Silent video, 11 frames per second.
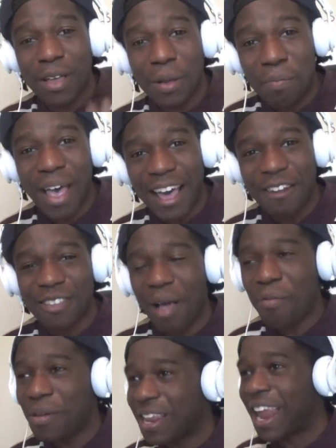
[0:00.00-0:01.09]
good battles,
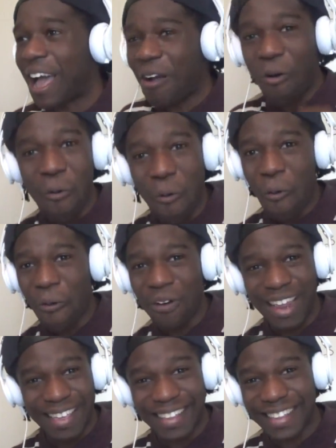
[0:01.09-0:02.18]
I'll be like, ooh,
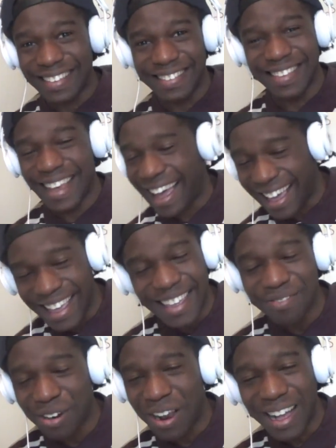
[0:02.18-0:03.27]
that is
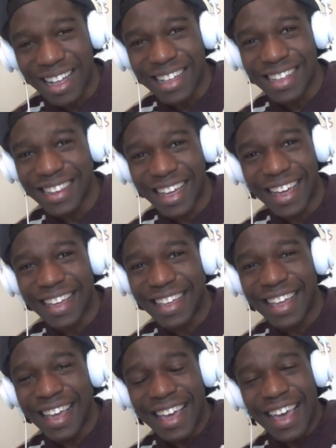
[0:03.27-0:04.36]
tight, bruh. Like,
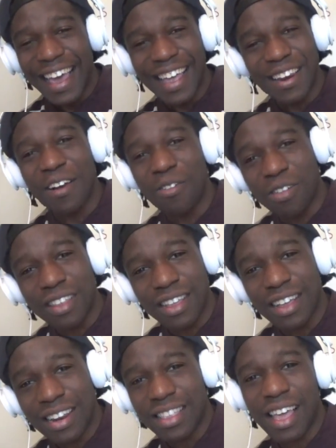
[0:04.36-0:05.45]
and you know the
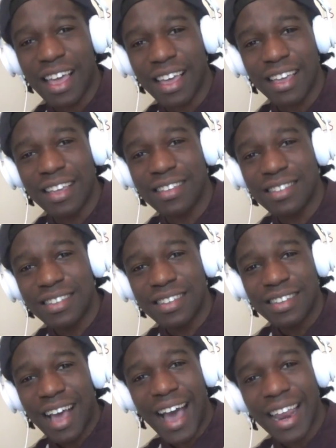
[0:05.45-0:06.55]
other thing is,
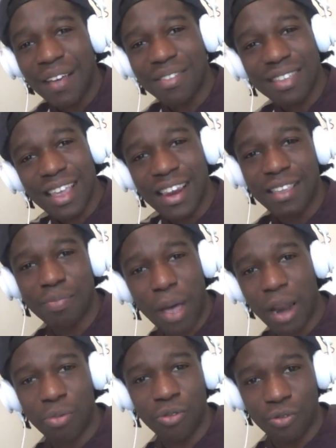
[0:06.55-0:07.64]
I never seen this
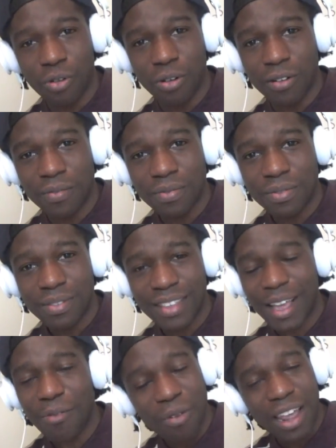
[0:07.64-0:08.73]
battle before.
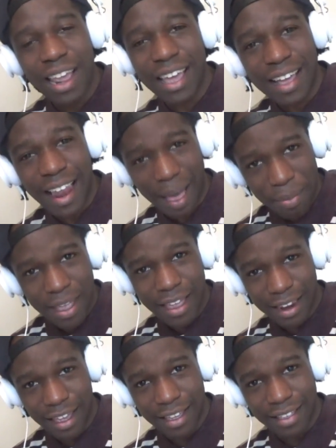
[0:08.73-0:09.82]
Like, what the hell I being
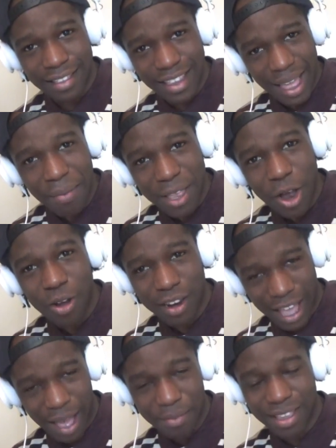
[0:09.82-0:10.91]
in? Let me know in
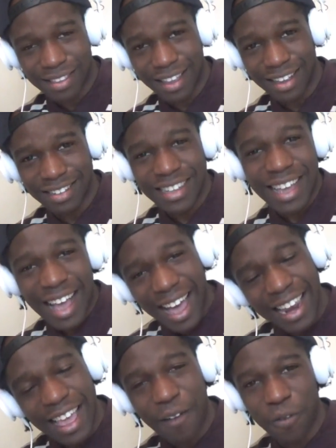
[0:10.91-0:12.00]
the comment section. How
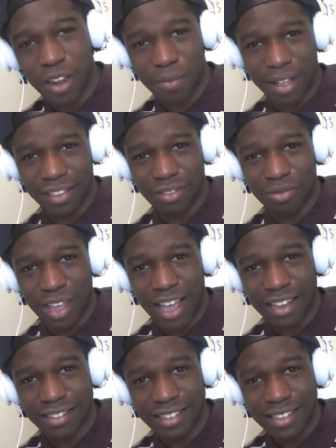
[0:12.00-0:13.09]
do y'all feel about this
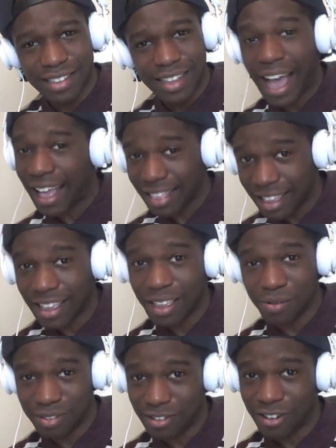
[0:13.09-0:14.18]
reaction? I think
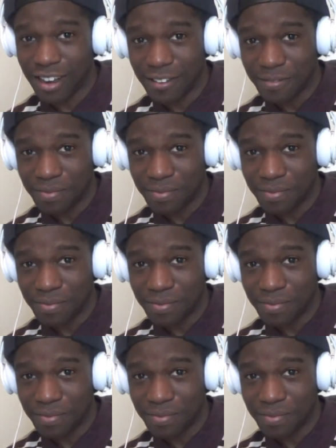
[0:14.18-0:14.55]
it was great.